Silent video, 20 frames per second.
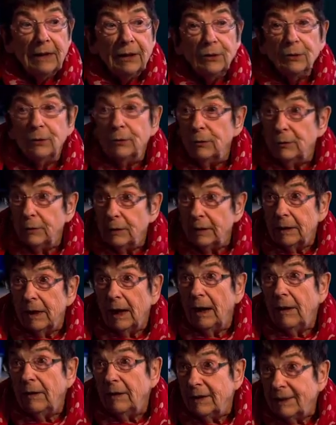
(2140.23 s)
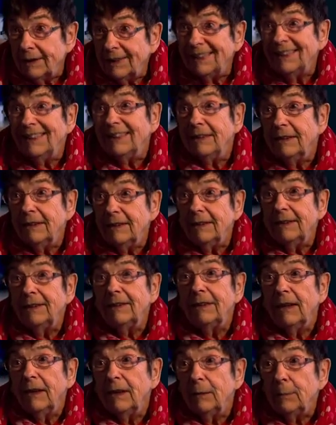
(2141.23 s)
to other
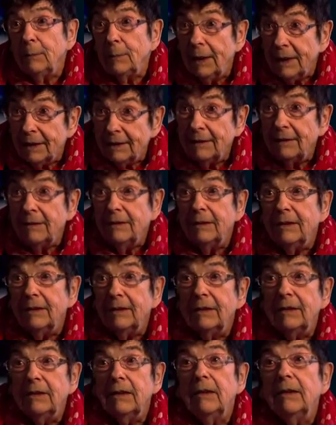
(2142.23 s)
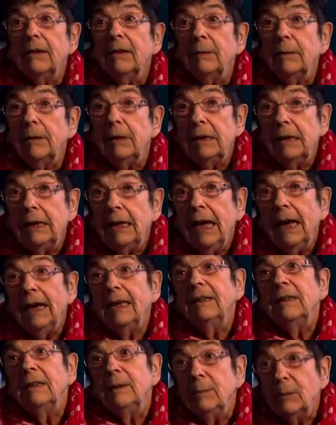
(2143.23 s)
cities, other places, other
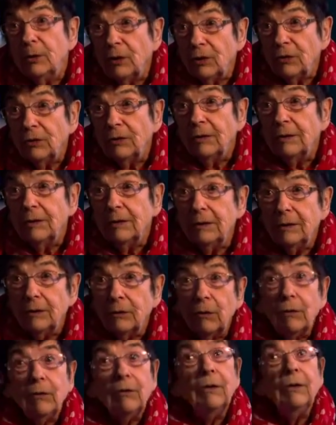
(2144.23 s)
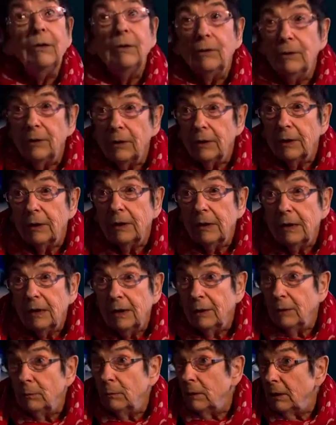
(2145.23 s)
exhibitions, all over
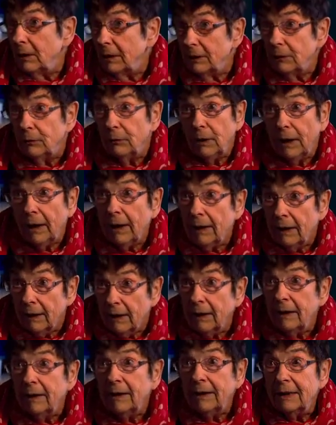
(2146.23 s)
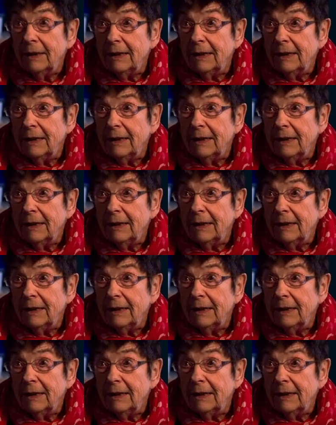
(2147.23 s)
the world really,